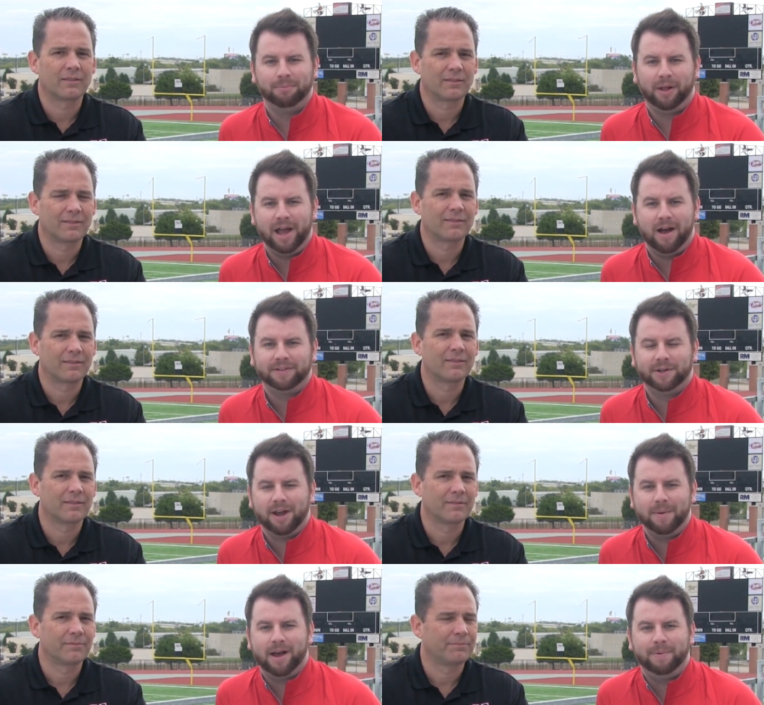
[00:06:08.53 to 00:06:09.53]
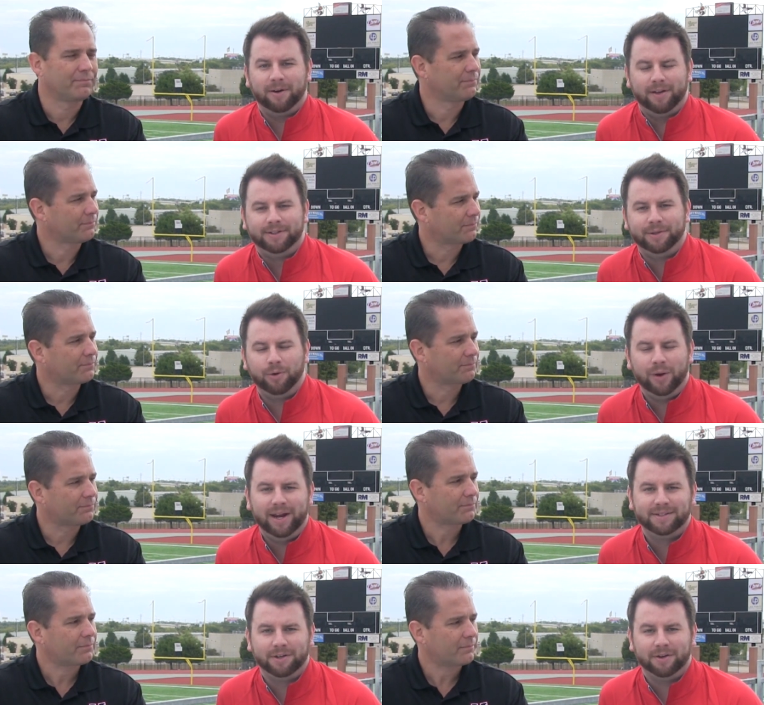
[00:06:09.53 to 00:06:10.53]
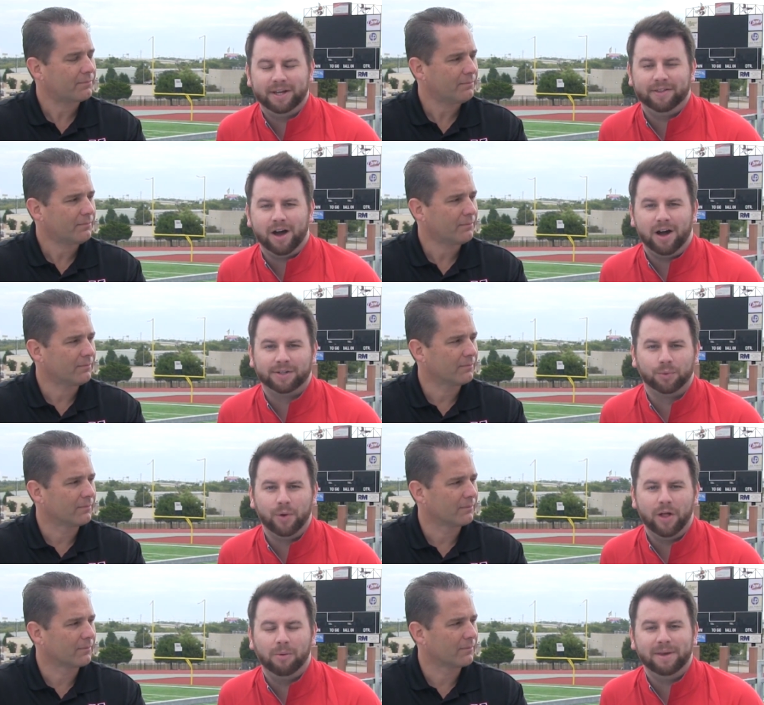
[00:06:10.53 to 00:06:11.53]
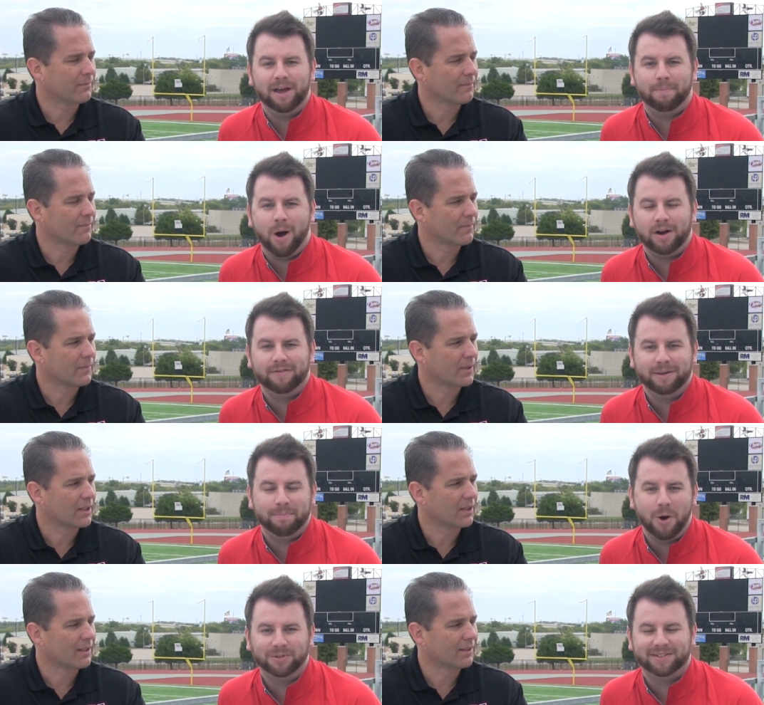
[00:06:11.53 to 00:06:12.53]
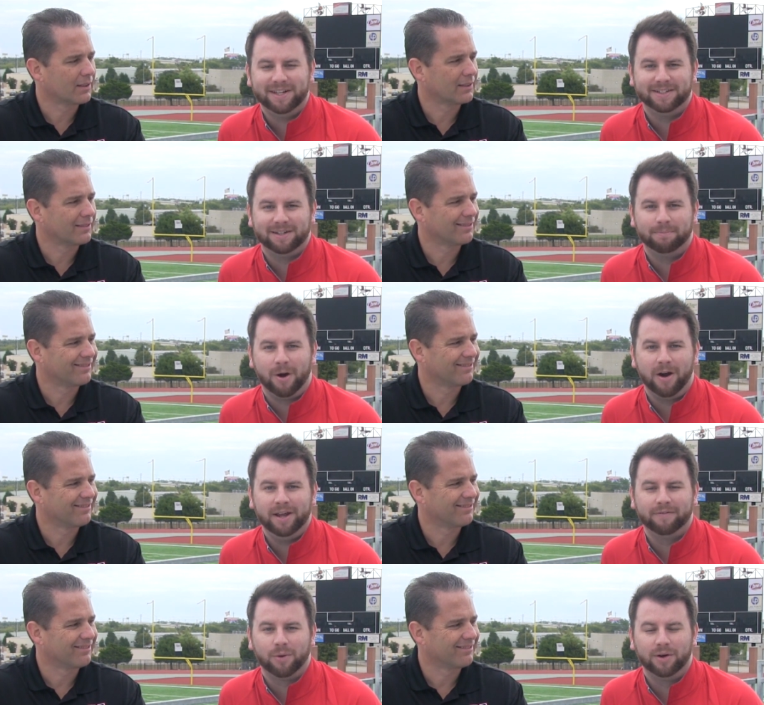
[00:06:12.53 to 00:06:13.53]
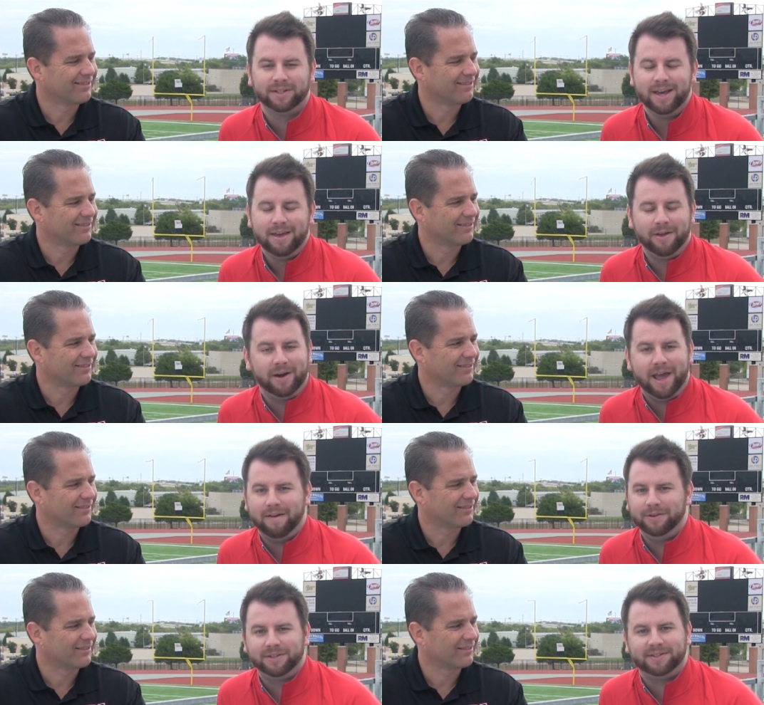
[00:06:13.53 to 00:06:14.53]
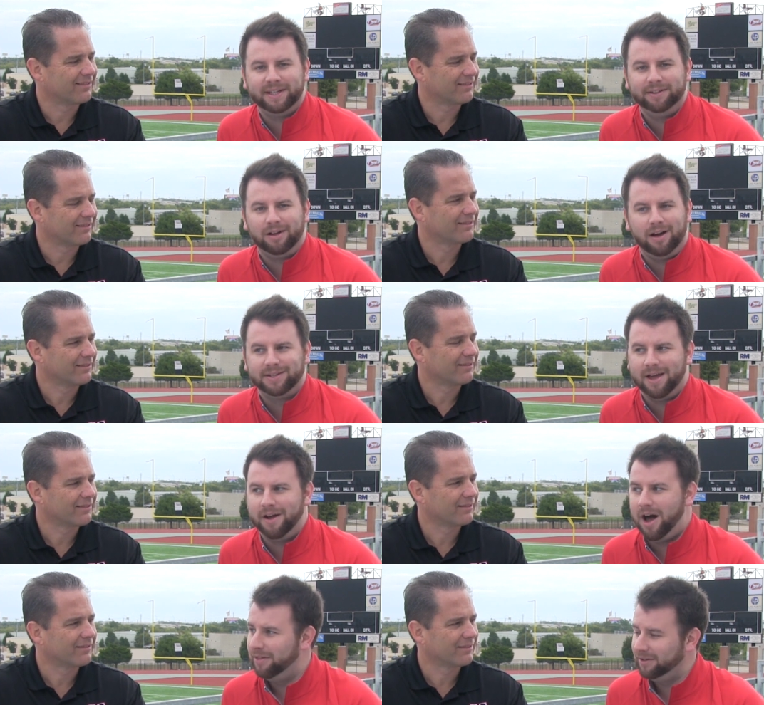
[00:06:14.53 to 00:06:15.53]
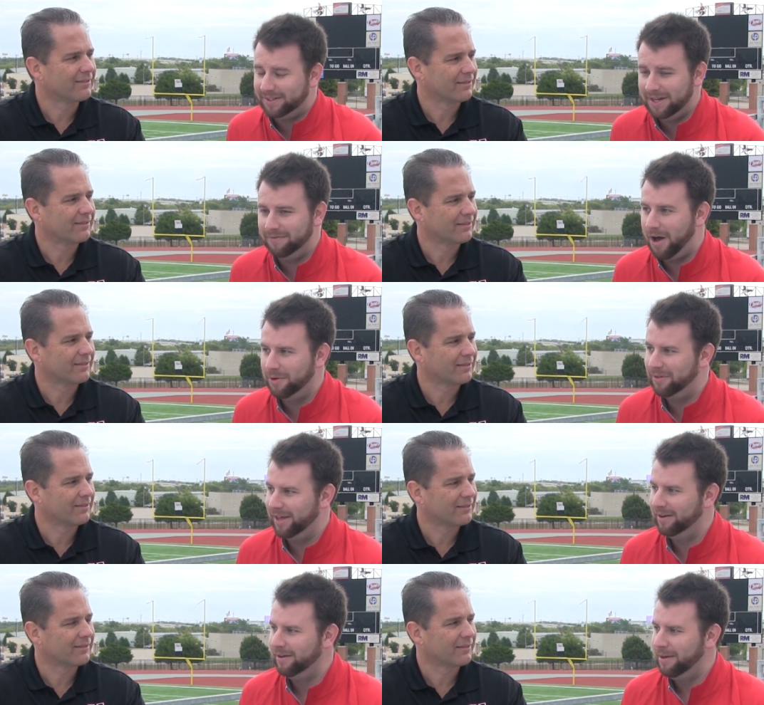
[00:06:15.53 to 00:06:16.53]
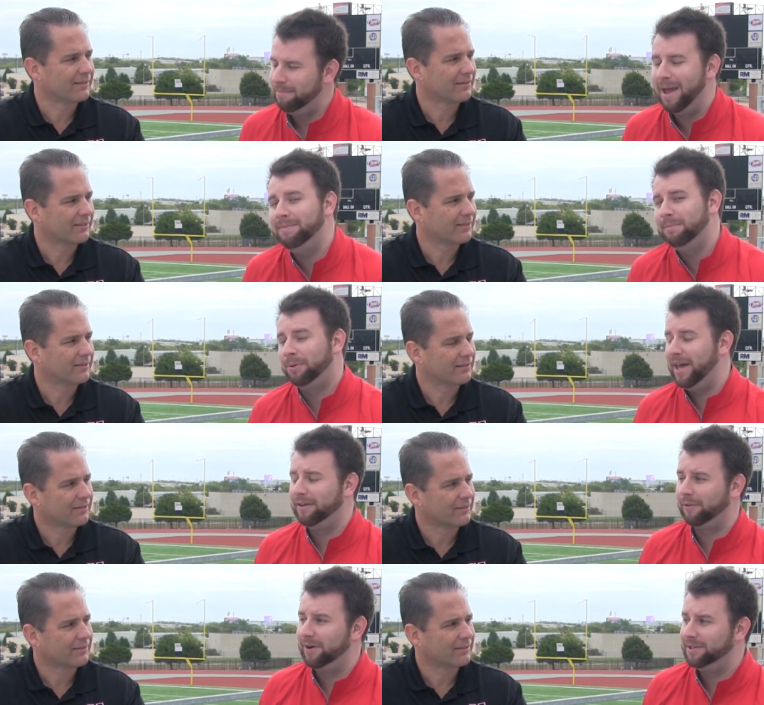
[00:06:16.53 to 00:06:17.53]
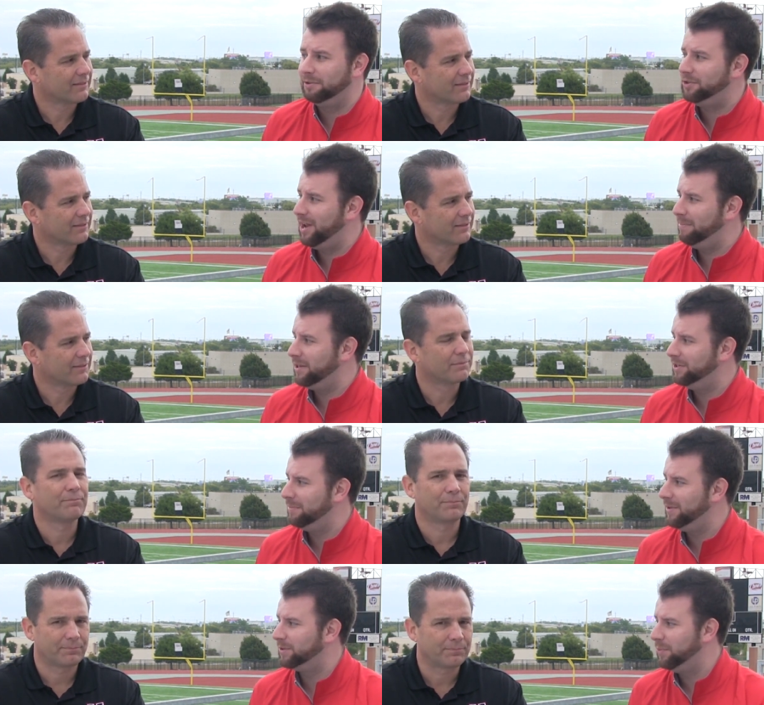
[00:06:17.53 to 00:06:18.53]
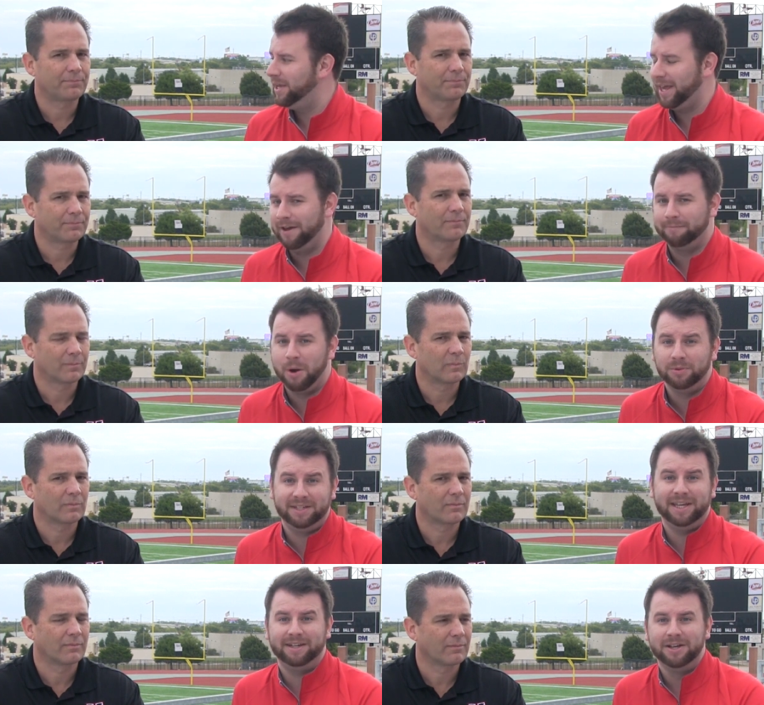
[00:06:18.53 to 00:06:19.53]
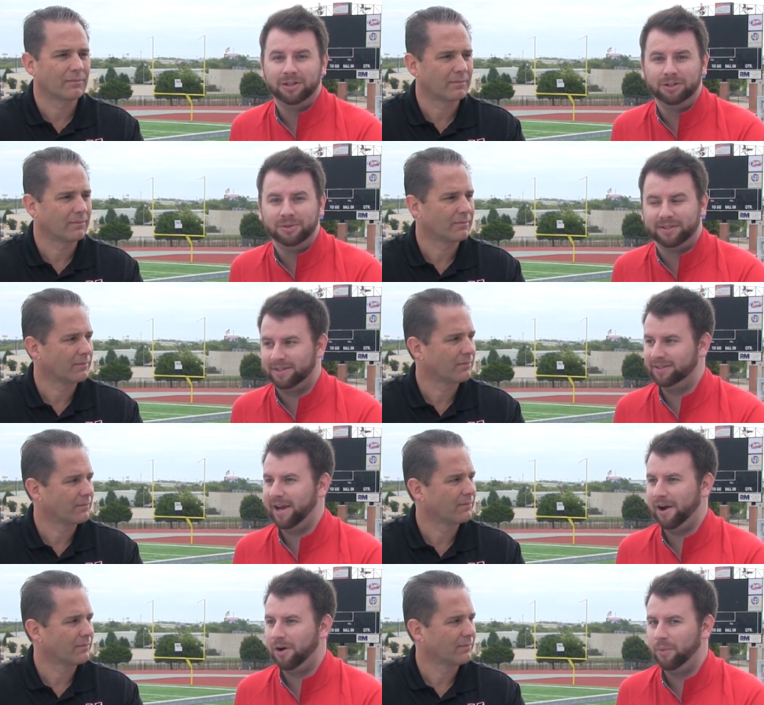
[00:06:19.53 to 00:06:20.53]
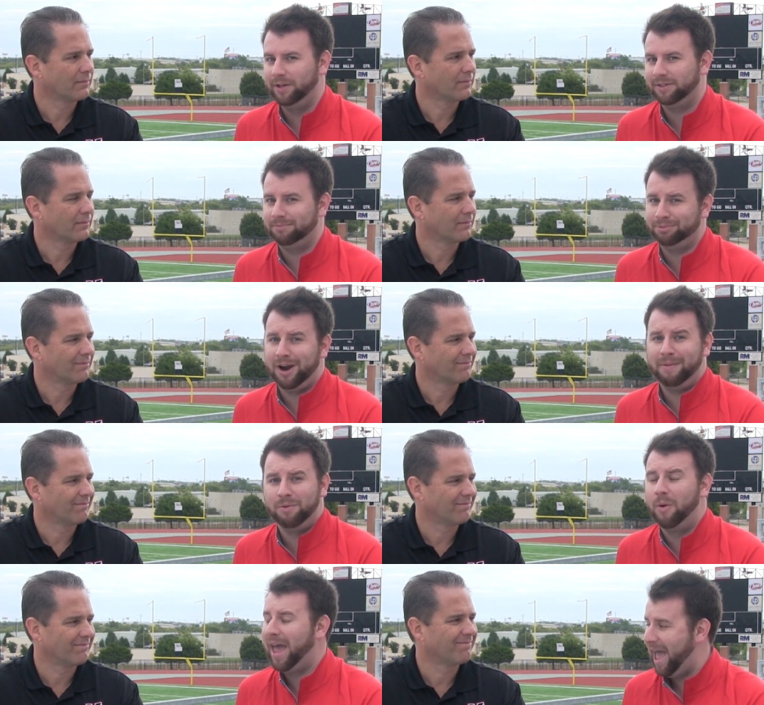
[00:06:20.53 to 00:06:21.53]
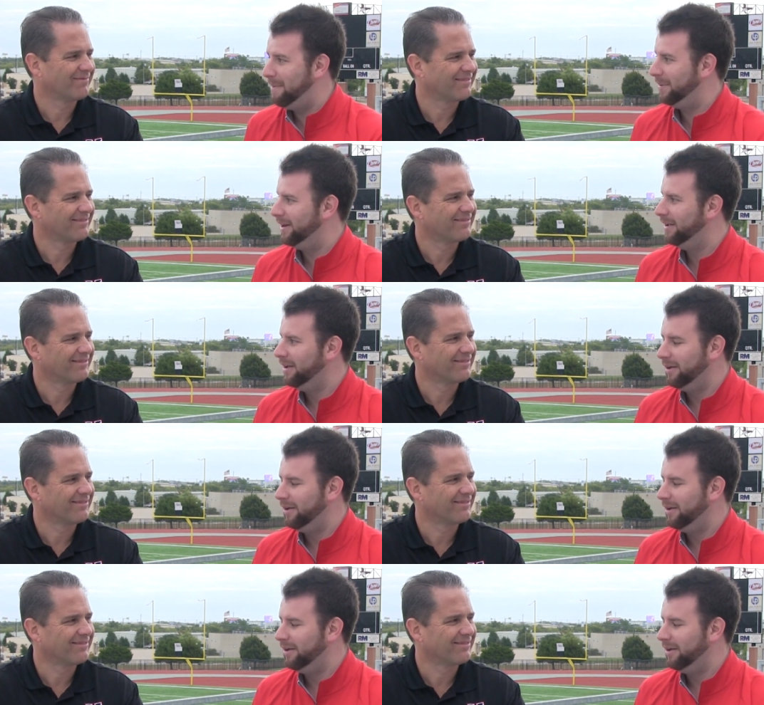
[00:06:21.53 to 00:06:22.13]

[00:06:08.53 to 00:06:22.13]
Speaker 1: the playoffs are coming up here in two weeks, Senior your Heath Hawks will be a part of the postseason party. Of course, they already have their seed locked down, Steve, other than maybe playing for a district championship this week if Poteet loses to Terrell, which probably won't happen